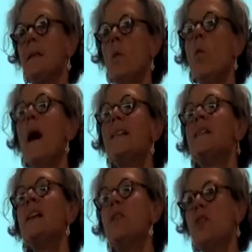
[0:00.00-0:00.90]
what
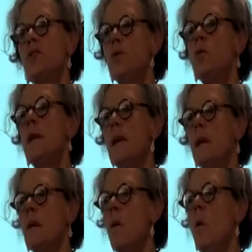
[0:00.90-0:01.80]
they are
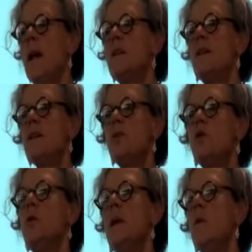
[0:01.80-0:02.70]
doing when they are
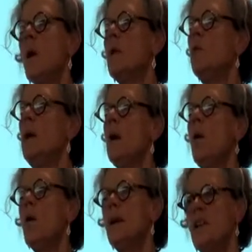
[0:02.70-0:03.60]
doing what we
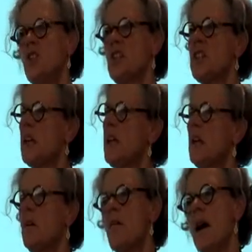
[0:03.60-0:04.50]
call they just
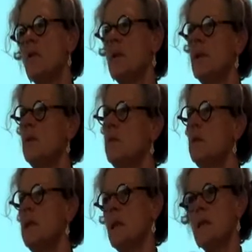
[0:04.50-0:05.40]
click around and do
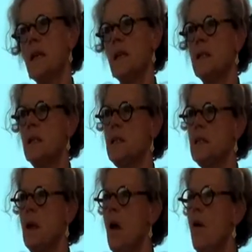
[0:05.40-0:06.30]
things like this,
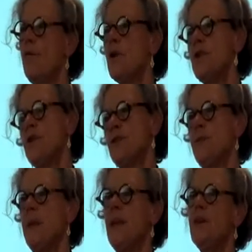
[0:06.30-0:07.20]
versus
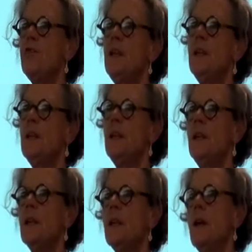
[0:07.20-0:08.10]
being
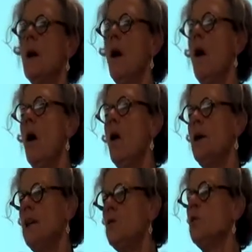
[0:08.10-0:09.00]
really
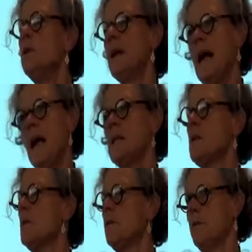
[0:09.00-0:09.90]
into the kinds
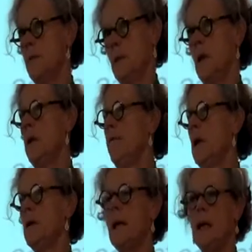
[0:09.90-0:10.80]
of
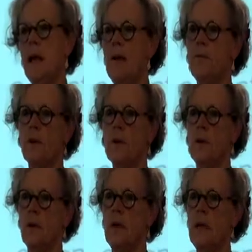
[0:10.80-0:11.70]
very clever
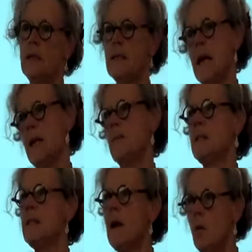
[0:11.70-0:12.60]

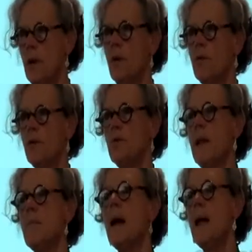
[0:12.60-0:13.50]
assignments that we offer to
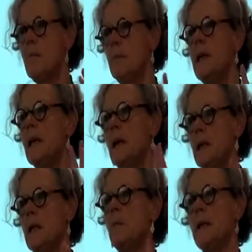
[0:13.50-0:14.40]
them. I am being a
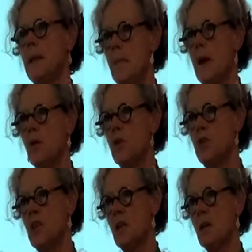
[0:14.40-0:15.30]
little bit
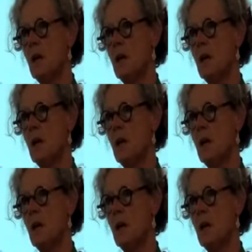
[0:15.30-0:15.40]
demagogical.